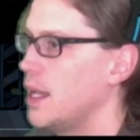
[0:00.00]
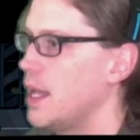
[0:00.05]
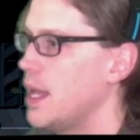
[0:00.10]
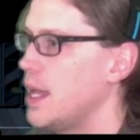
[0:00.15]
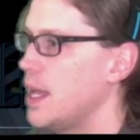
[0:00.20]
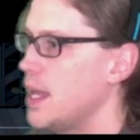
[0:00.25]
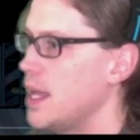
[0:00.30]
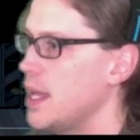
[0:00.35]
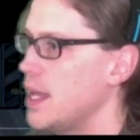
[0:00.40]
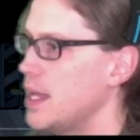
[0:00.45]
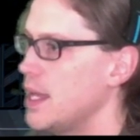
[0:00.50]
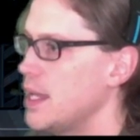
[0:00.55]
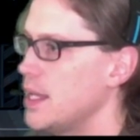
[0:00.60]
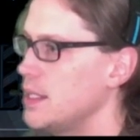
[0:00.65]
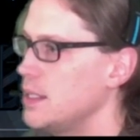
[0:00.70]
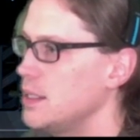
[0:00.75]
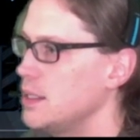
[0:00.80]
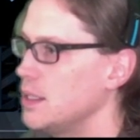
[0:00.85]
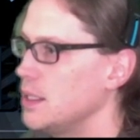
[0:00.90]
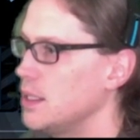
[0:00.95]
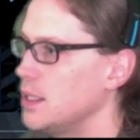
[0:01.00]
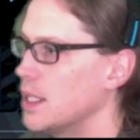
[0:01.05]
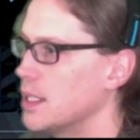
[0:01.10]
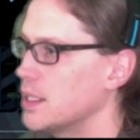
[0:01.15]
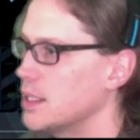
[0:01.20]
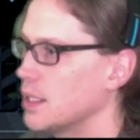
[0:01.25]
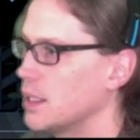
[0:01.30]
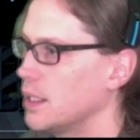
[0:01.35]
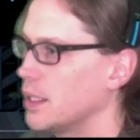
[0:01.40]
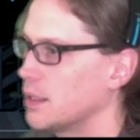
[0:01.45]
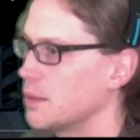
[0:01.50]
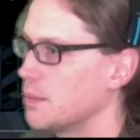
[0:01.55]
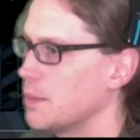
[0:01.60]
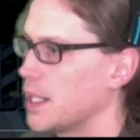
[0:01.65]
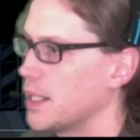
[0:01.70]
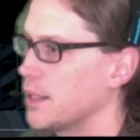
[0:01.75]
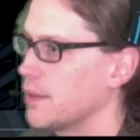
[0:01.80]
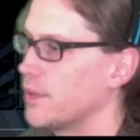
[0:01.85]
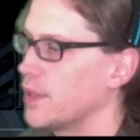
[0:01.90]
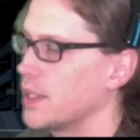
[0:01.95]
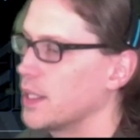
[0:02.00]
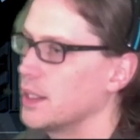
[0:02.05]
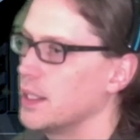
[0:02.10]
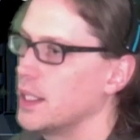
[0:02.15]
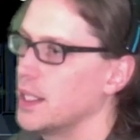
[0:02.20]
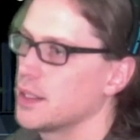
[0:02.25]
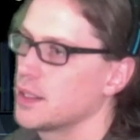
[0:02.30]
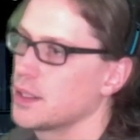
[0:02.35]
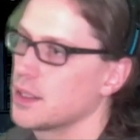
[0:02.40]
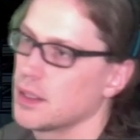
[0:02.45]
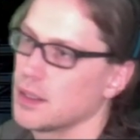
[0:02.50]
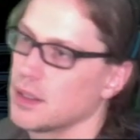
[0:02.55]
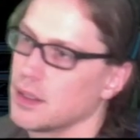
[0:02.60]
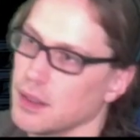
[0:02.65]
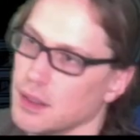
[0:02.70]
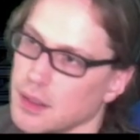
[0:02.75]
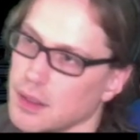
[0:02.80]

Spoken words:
And yes, I'd like the magnifying glass.